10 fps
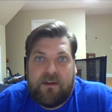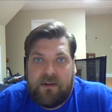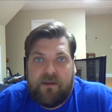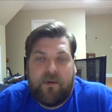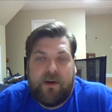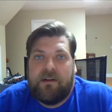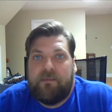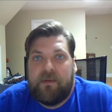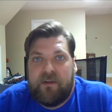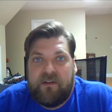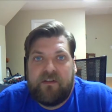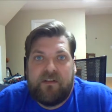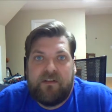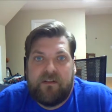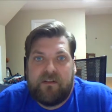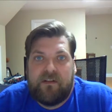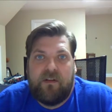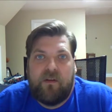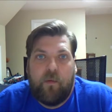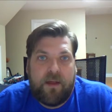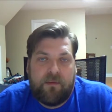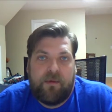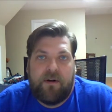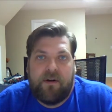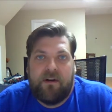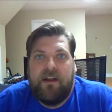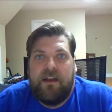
and the weather it produces, and so the weather part